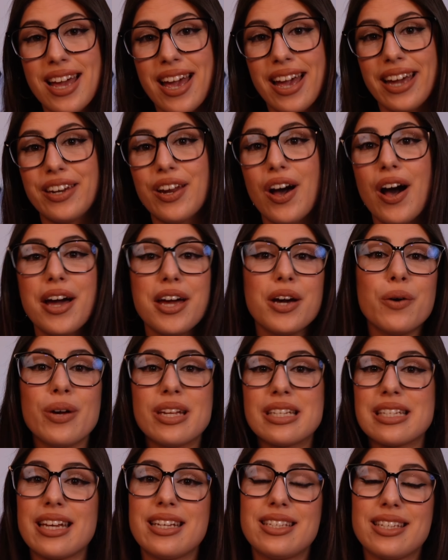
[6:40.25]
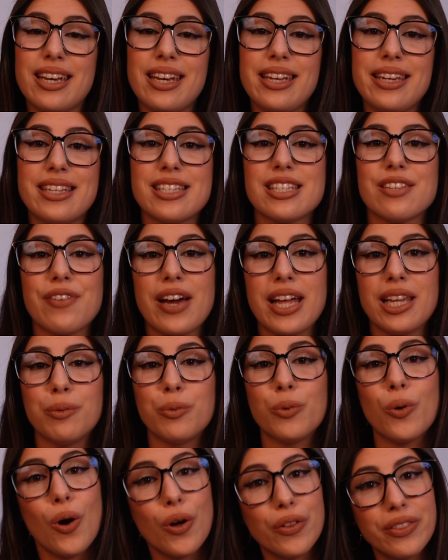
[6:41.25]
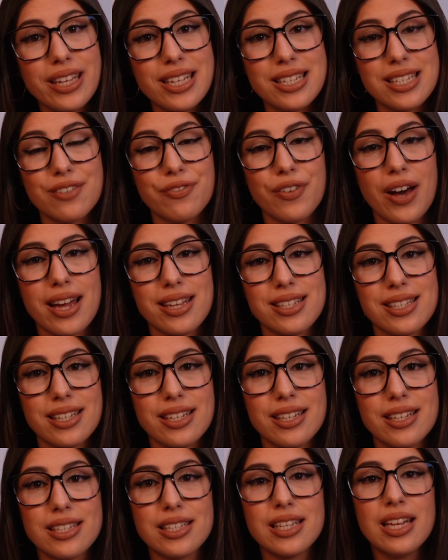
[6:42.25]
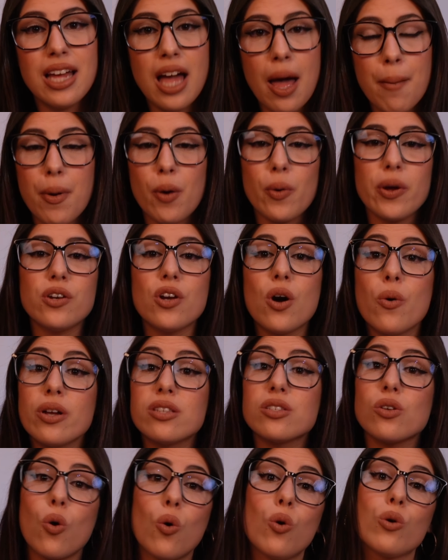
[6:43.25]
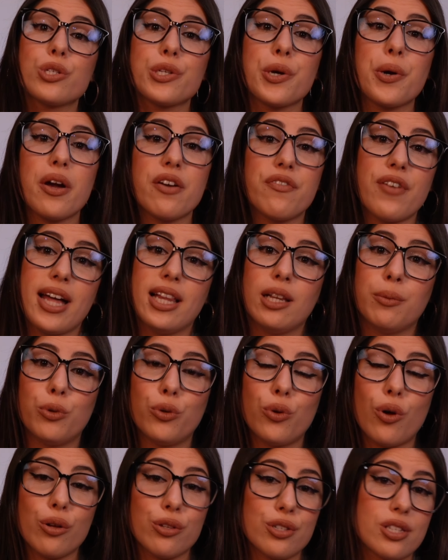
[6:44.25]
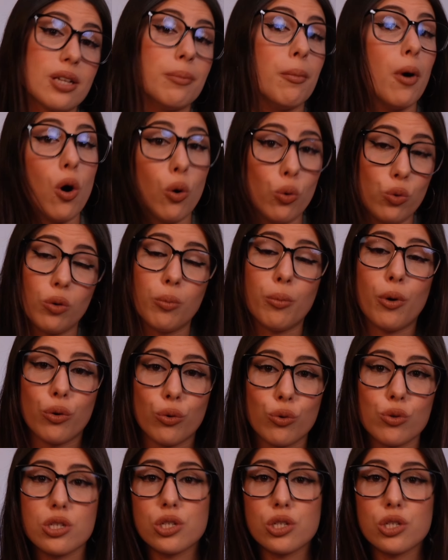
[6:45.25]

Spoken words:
And iOS 18 is available on these devices, but we know it's also available on some older models